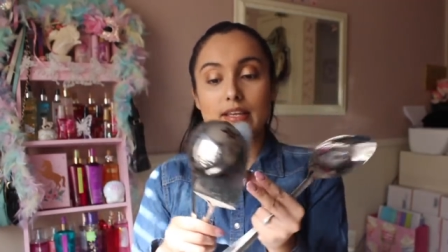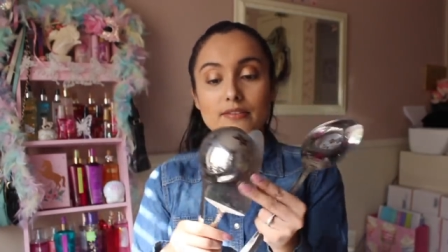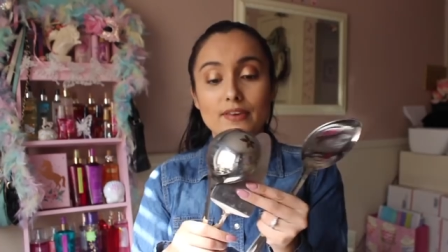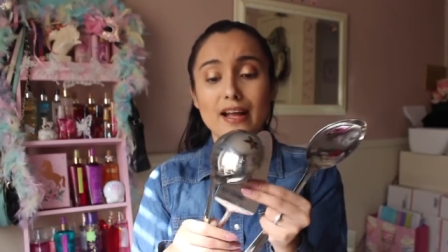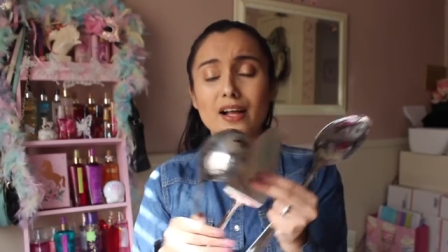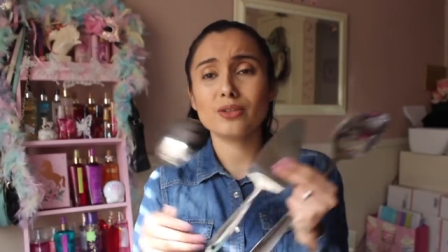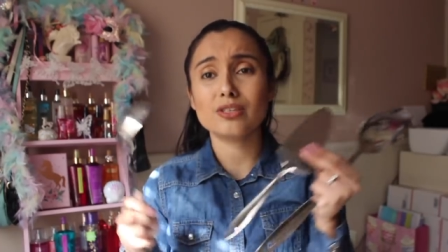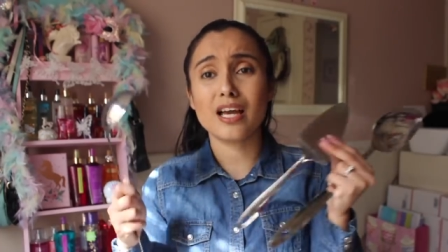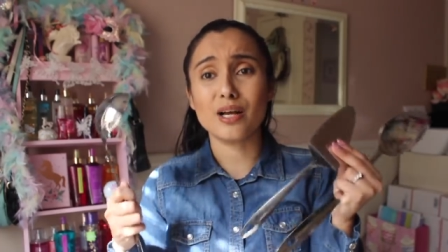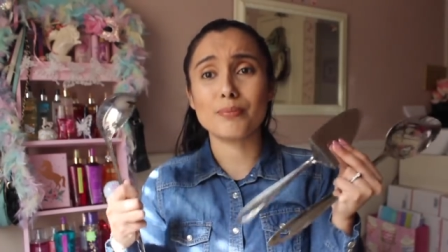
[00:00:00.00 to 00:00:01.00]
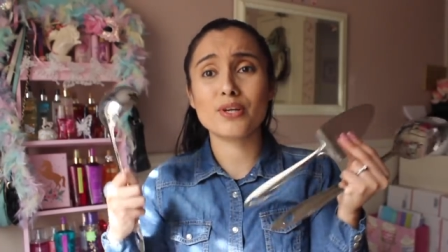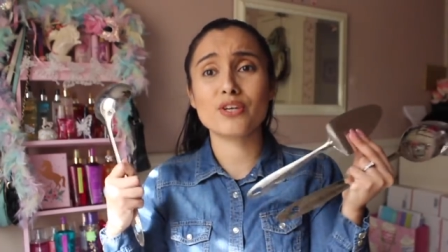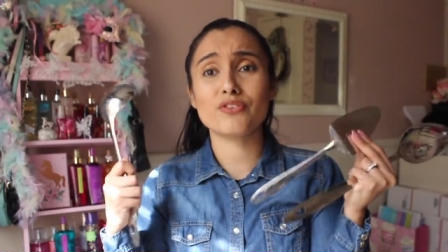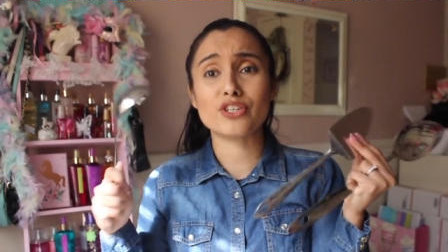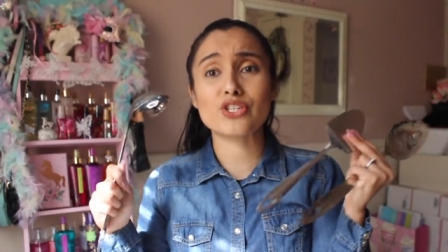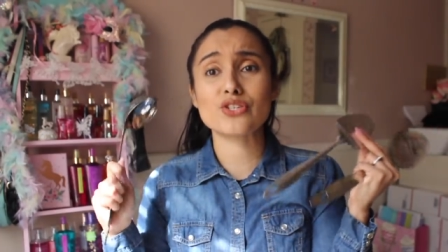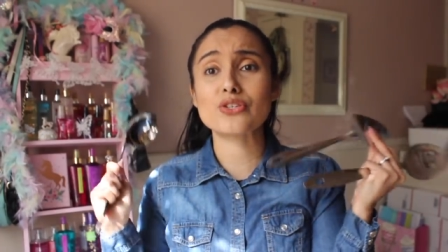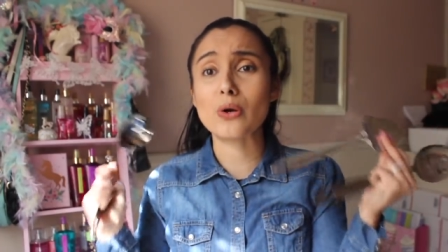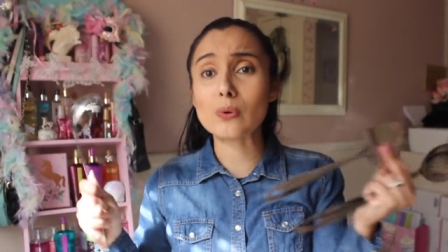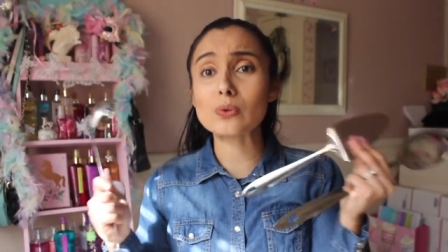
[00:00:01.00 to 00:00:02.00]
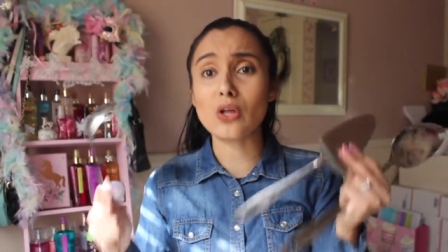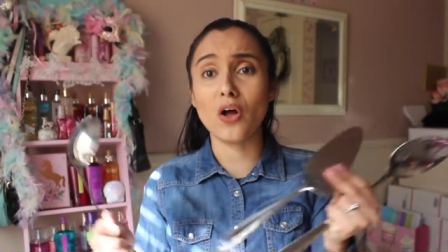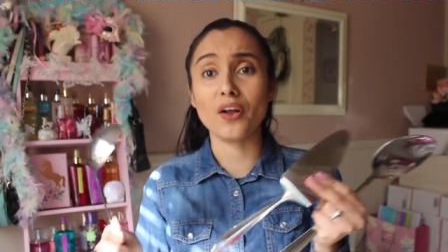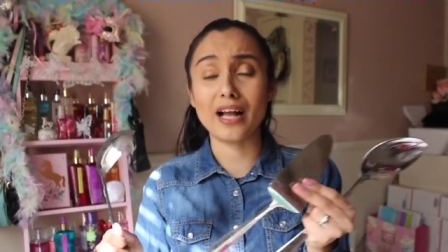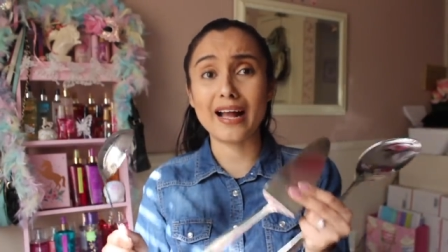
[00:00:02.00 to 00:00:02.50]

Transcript: They've held up for so long.